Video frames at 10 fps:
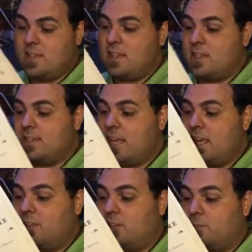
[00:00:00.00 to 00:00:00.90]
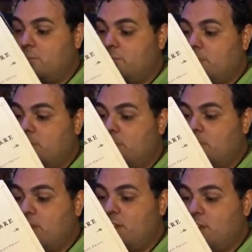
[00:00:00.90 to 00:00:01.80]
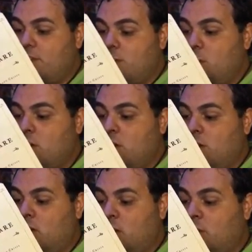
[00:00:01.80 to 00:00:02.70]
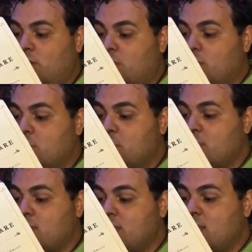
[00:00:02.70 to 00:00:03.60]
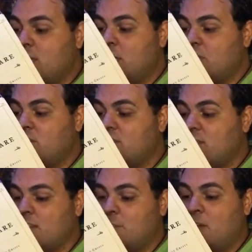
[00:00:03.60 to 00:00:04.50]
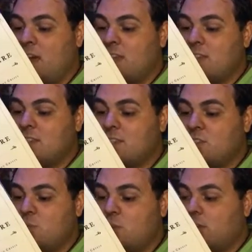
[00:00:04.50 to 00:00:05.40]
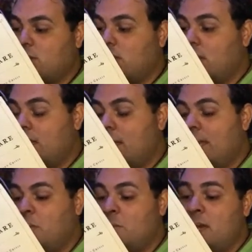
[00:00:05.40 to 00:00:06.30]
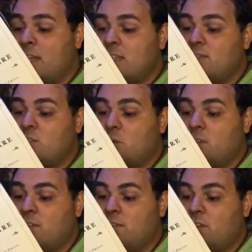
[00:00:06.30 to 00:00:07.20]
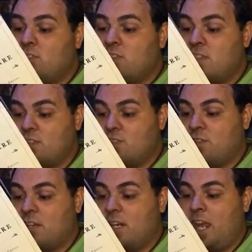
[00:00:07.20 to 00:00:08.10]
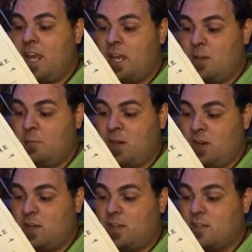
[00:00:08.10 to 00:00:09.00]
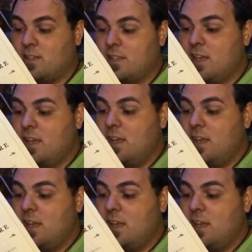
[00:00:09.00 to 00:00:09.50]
It says, Salem. The word alone evokes persistent images in the minds of 21st century Americans.